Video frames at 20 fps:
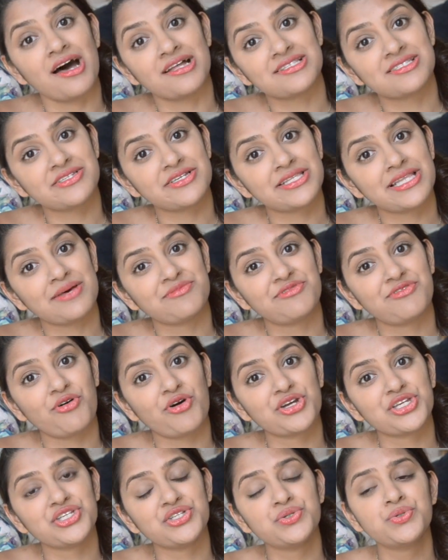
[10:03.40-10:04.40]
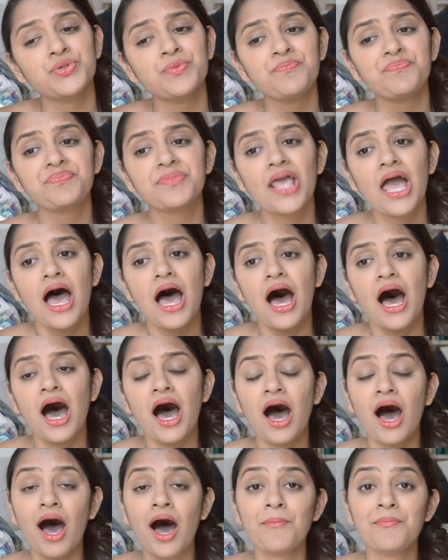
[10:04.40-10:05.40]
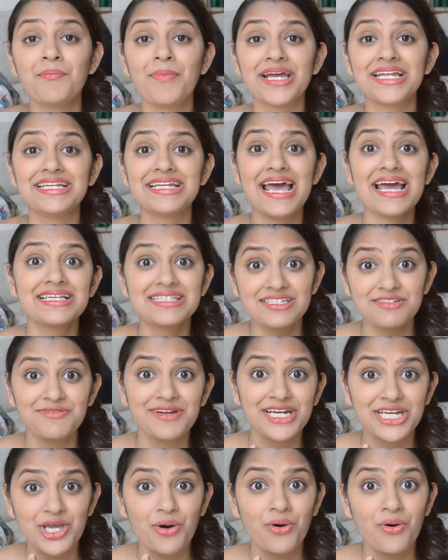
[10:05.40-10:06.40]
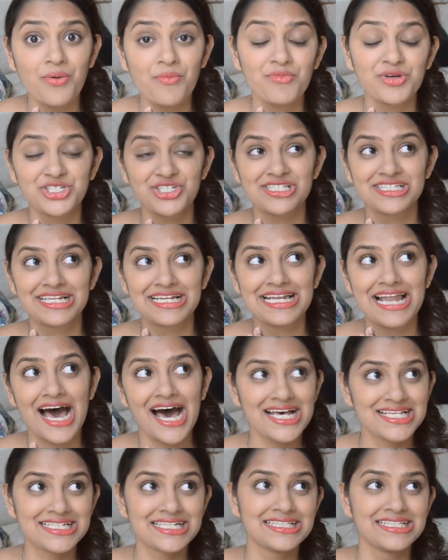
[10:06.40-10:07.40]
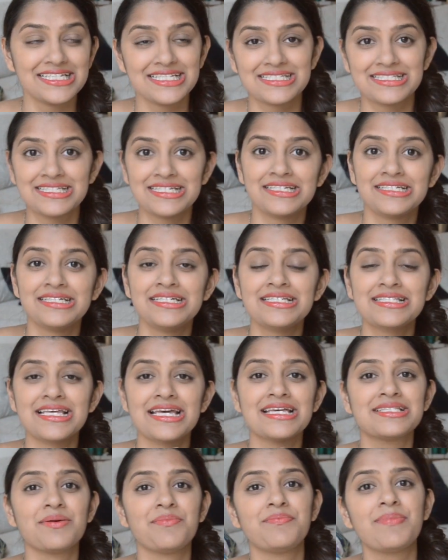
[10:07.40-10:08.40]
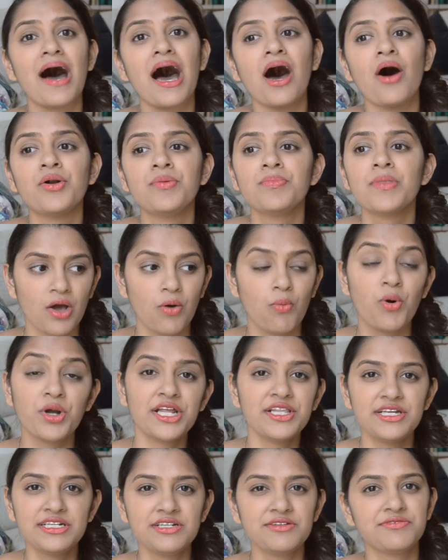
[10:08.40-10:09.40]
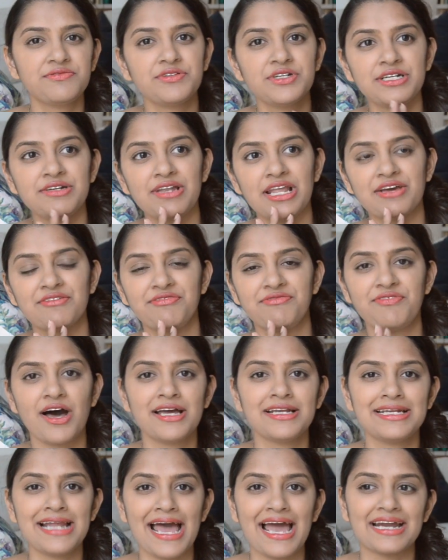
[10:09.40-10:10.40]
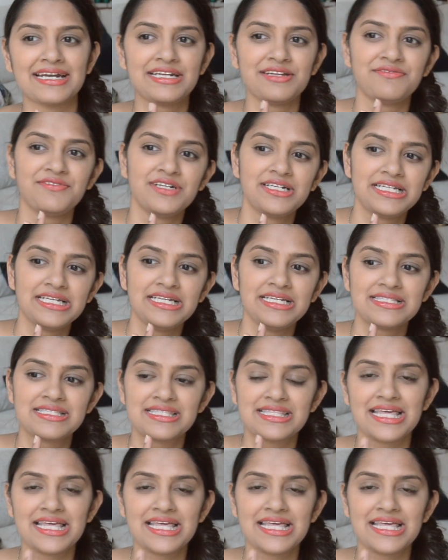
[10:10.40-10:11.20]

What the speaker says: answer them for you. My next video, which is the last in this series, is about what are the different like fun activities,